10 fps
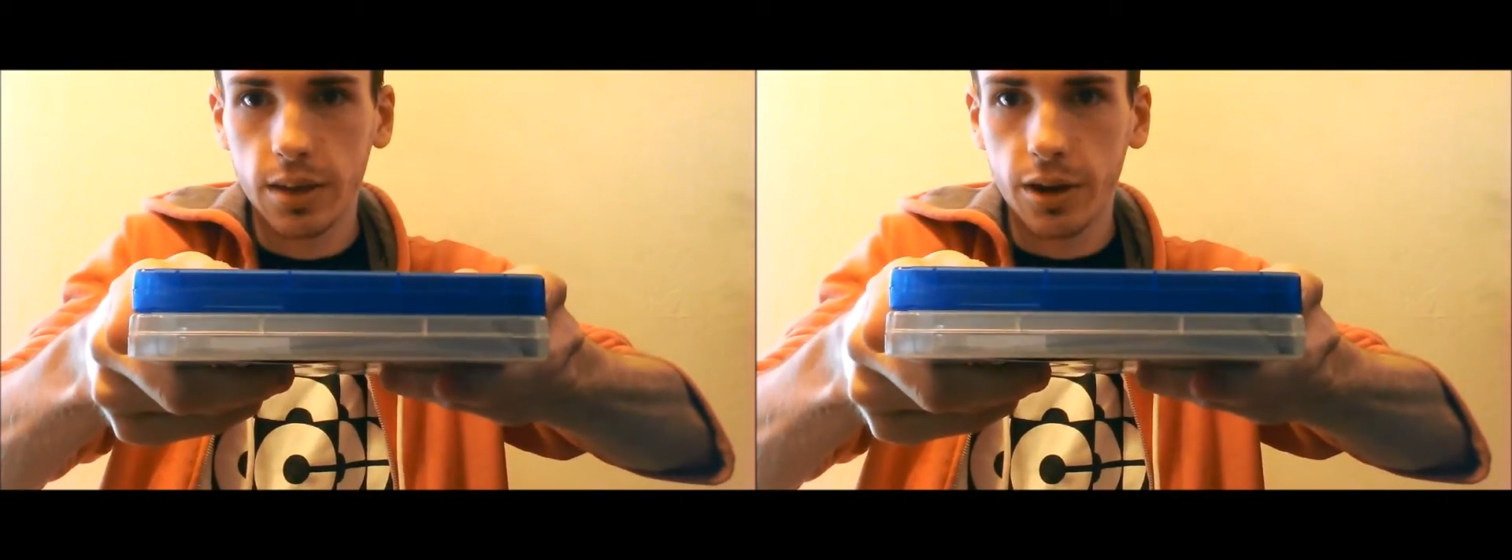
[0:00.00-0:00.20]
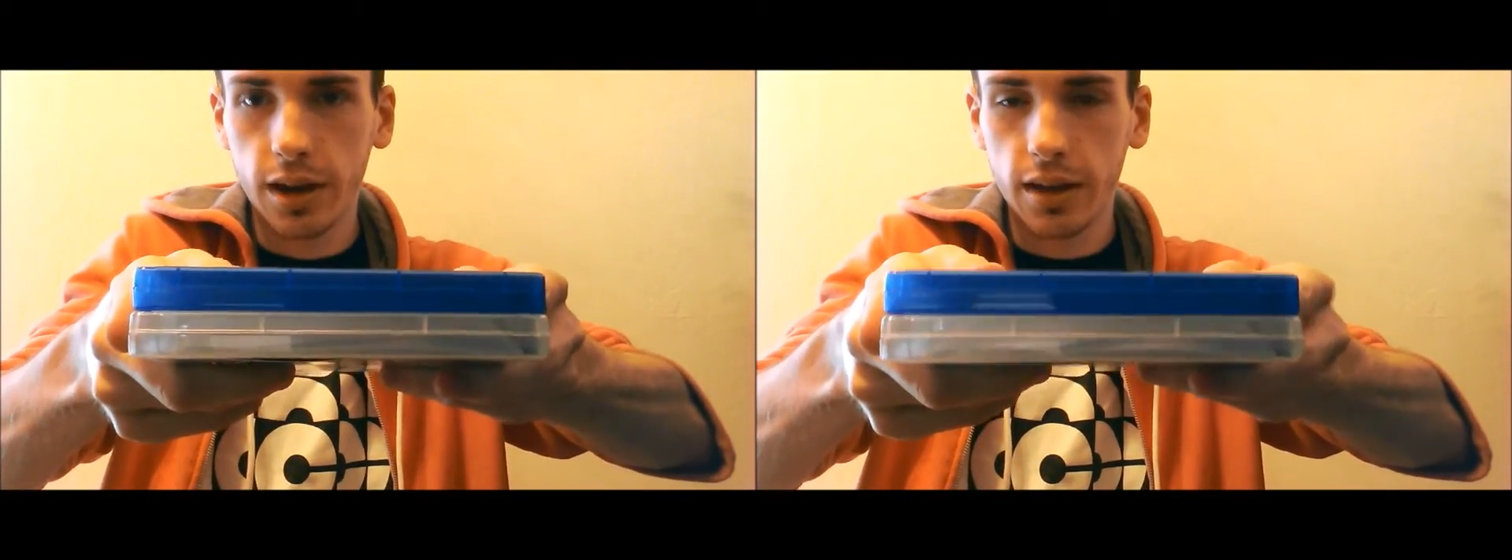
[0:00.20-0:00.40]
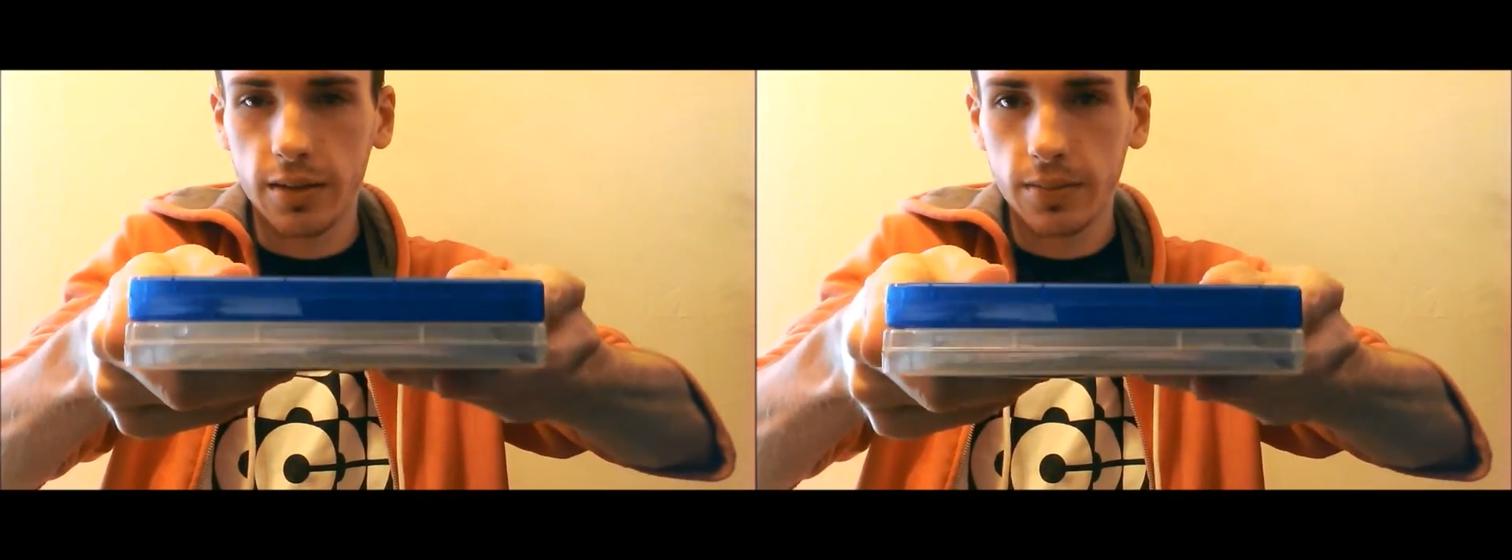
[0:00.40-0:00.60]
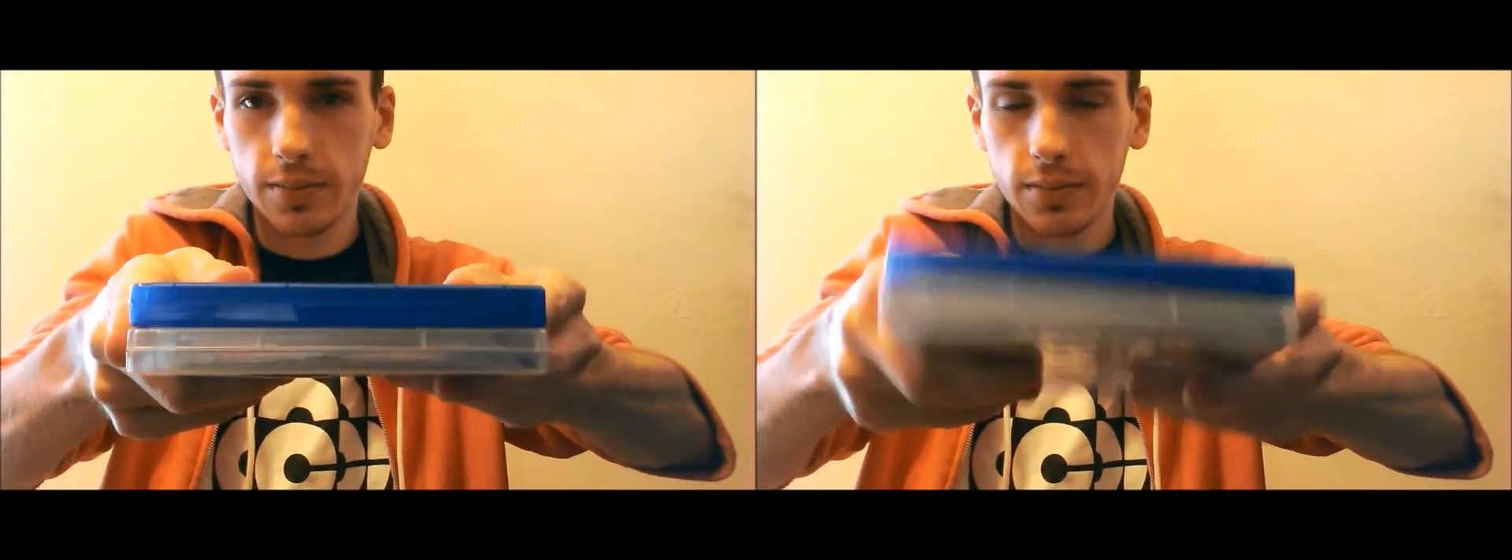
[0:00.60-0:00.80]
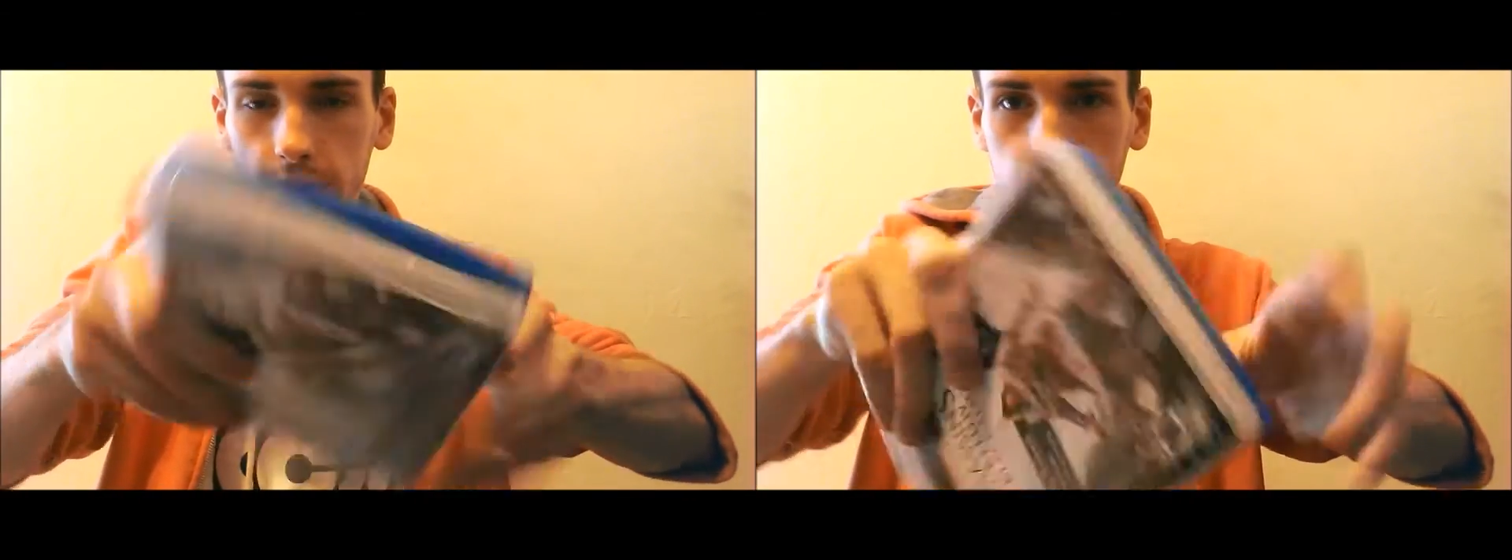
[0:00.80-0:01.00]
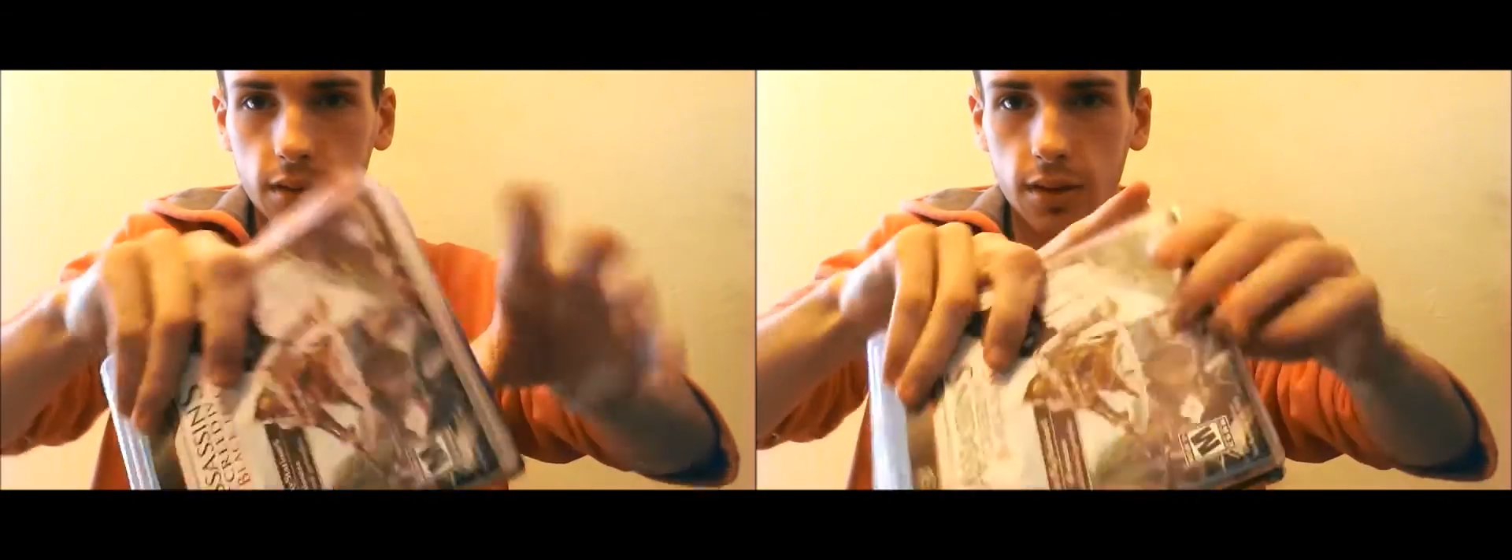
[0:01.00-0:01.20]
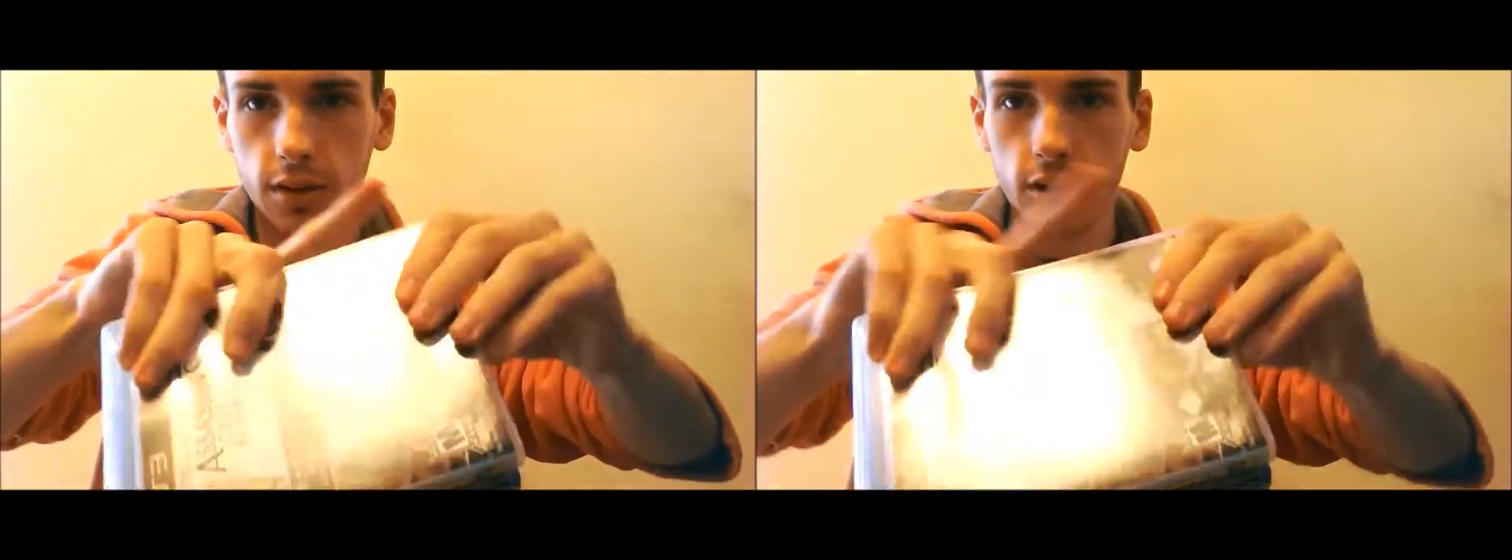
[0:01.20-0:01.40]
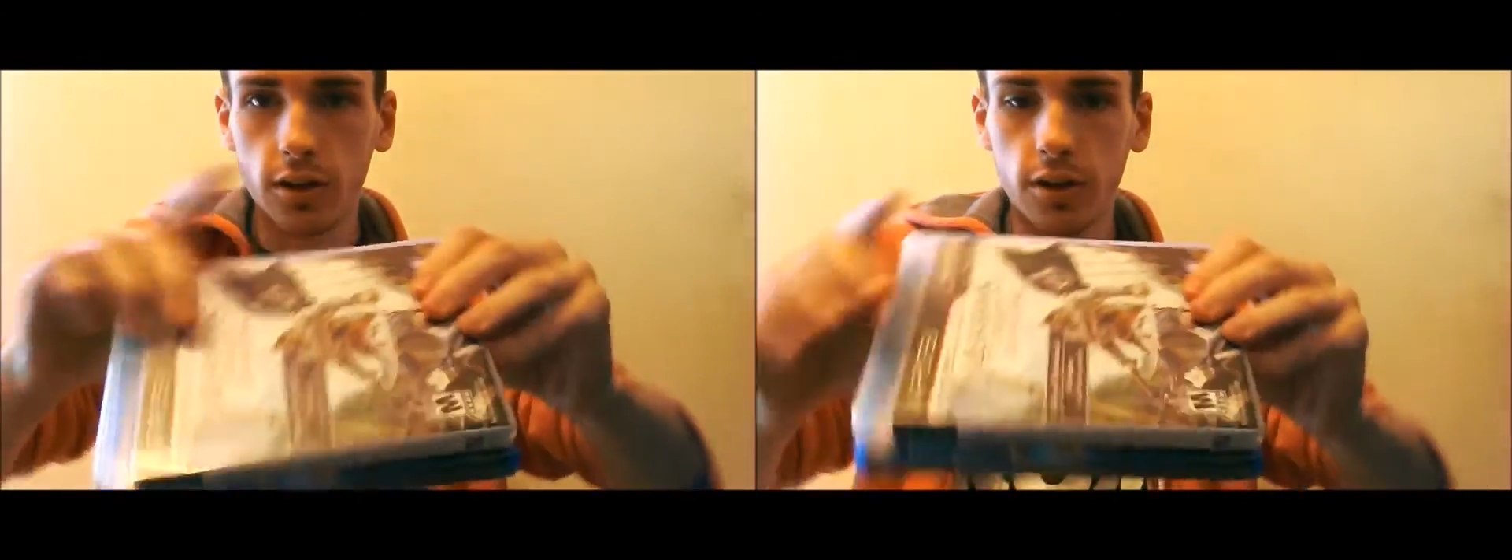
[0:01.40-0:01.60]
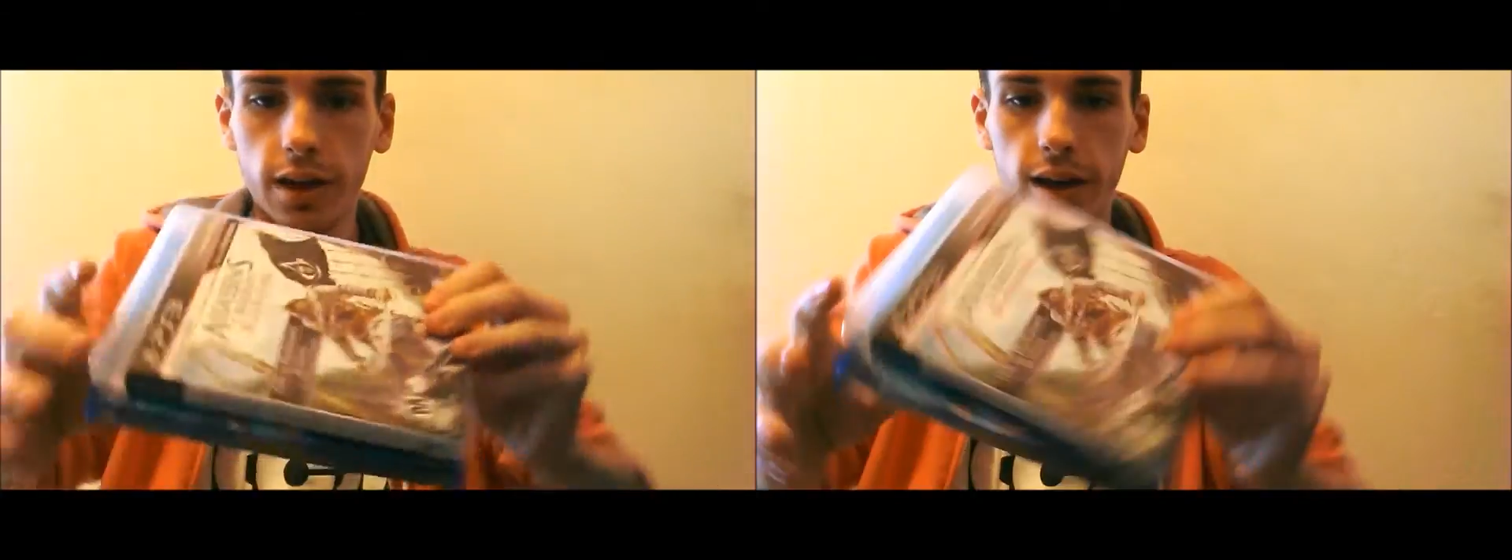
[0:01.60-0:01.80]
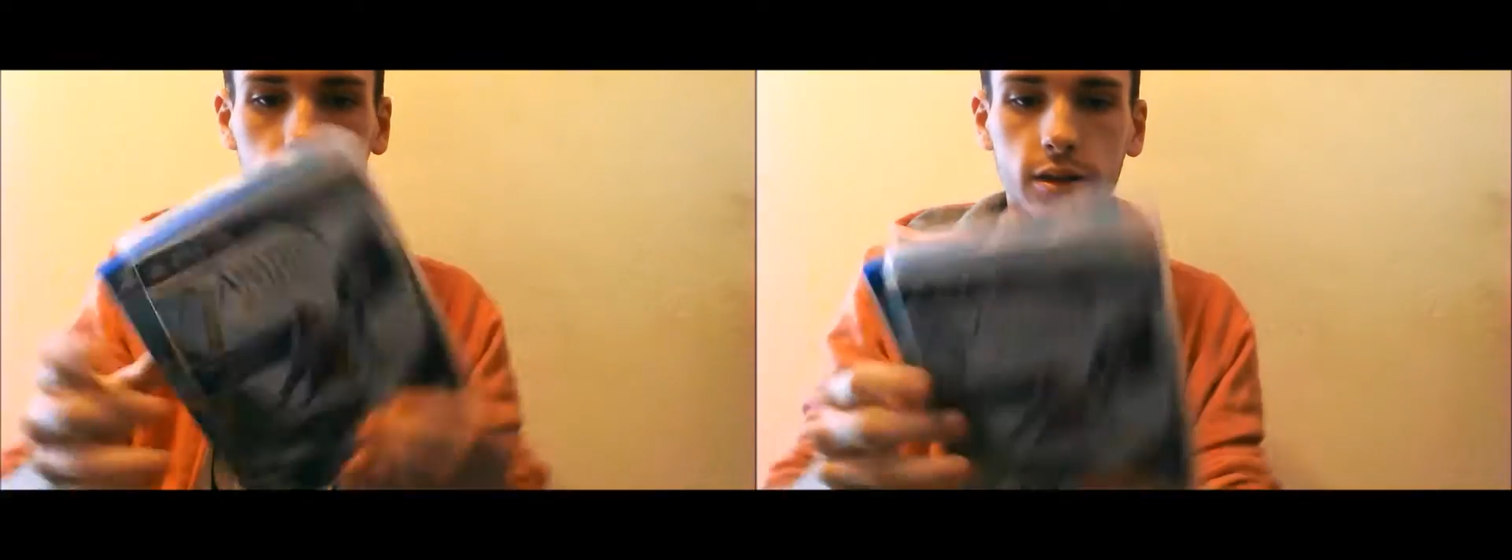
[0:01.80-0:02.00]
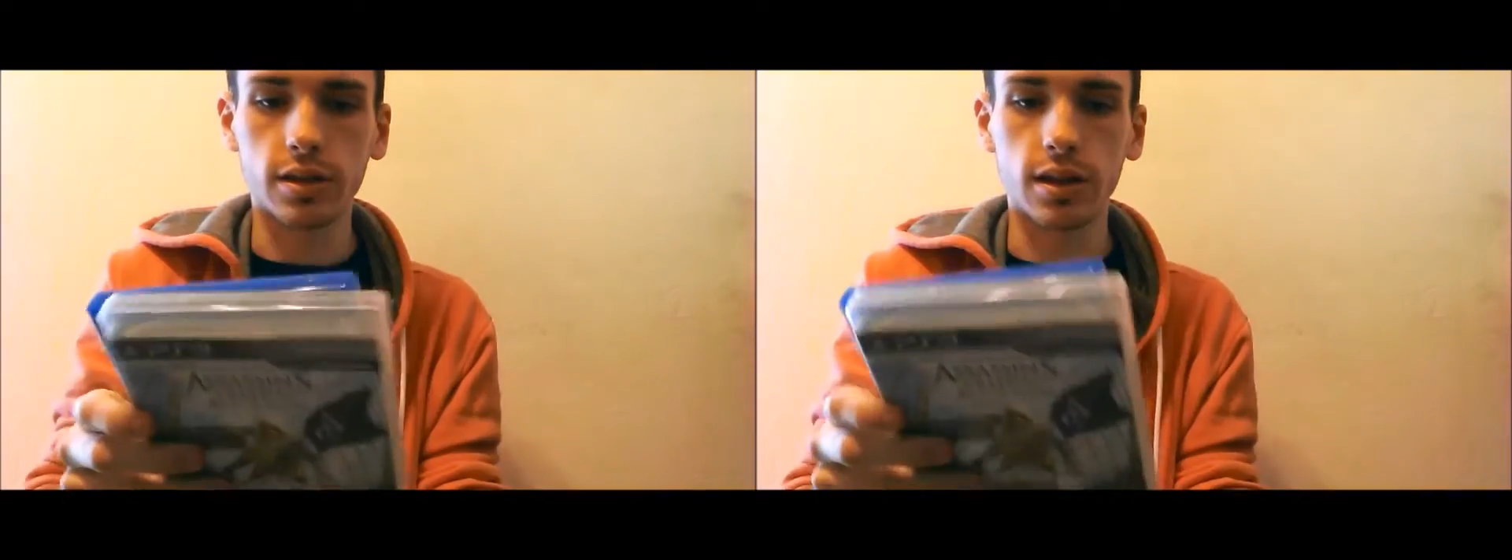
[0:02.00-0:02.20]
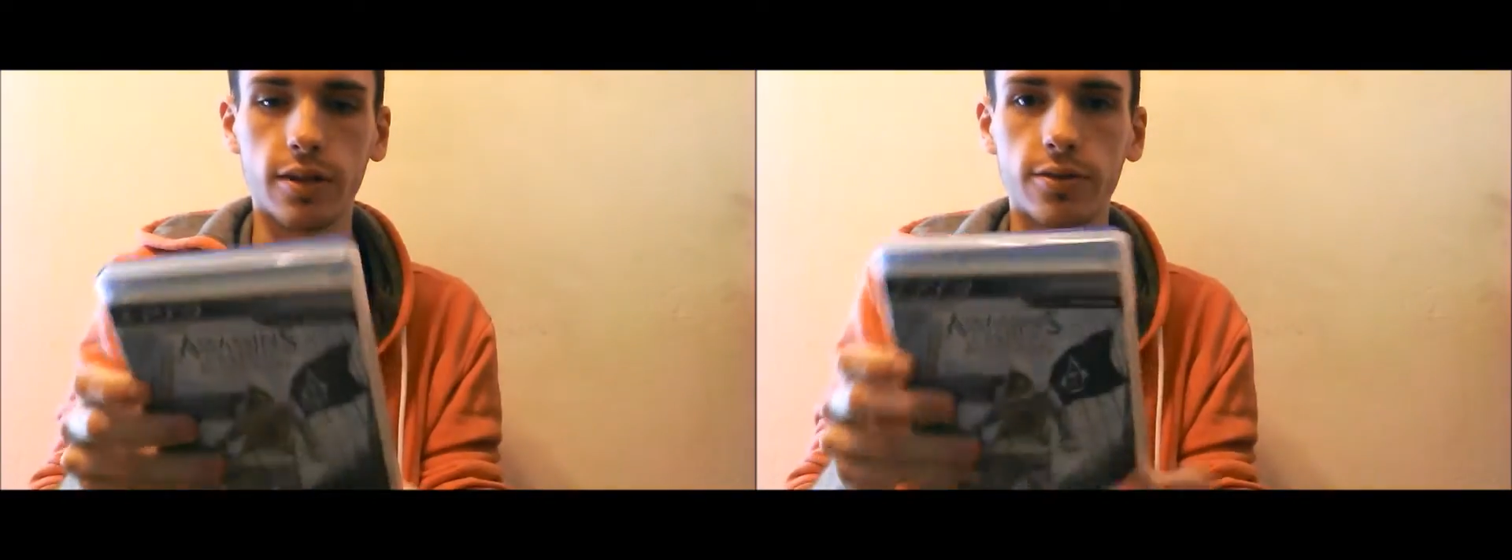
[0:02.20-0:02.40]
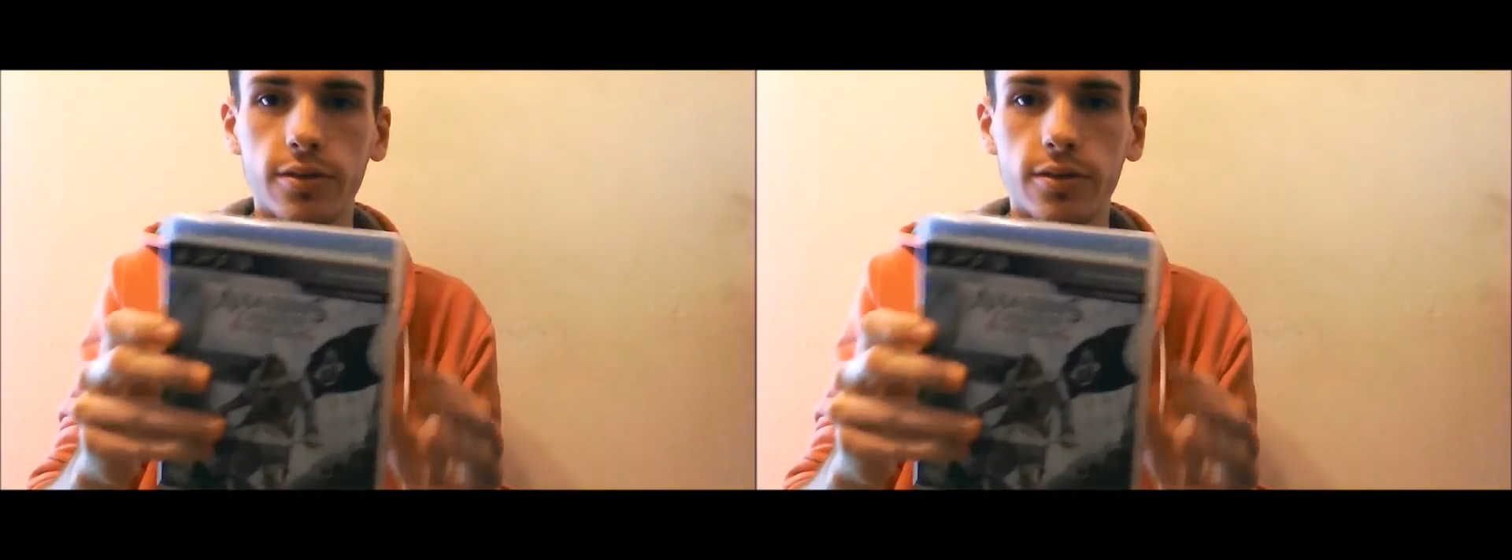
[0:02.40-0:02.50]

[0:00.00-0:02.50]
height, all that good stuff.